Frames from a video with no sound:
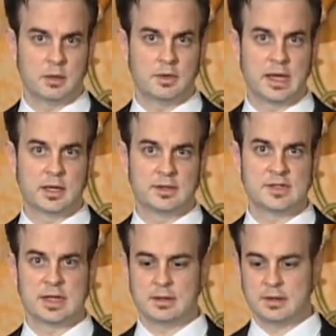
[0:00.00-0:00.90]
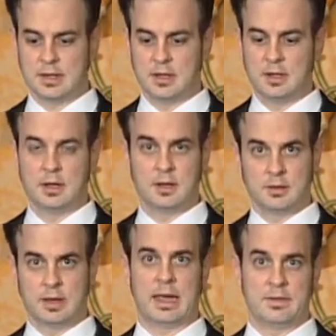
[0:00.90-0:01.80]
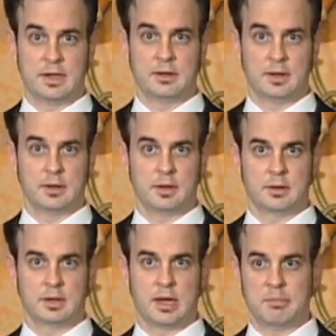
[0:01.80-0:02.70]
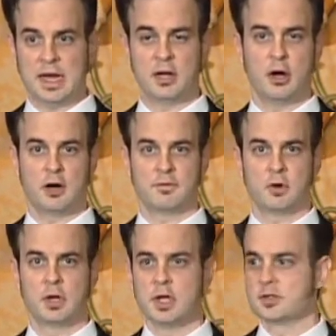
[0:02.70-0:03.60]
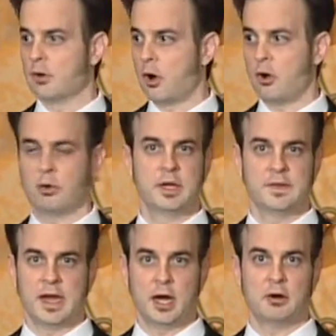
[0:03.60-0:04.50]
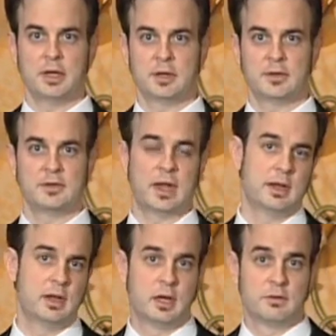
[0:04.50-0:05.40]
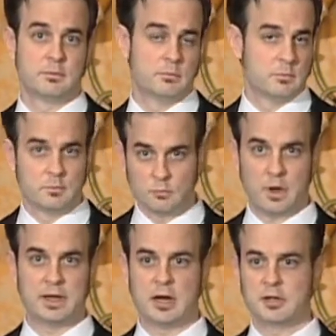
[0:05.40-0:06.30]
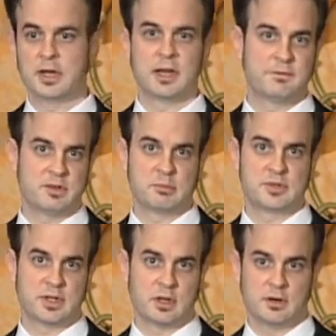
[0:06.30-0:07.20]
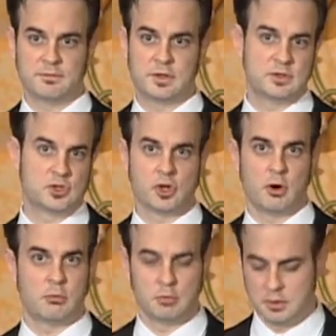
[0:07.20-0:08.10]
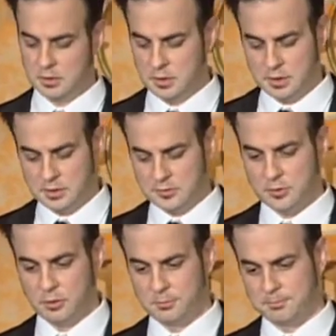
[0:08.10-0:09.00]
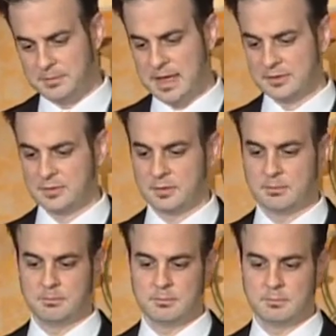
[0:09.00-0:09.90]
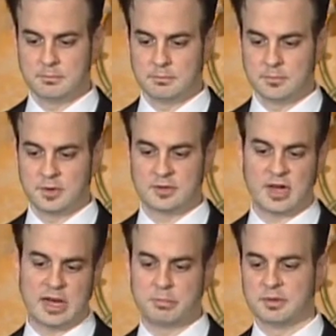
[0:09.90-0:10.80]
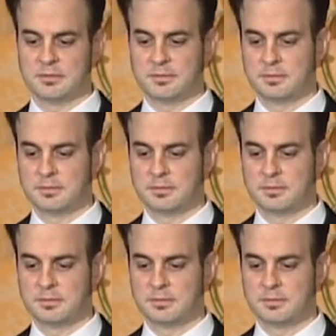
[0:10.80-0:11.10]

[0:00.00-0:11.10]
they can send a campaign offer to all in the area to say, right now you can get 50% off this show. So that's the type of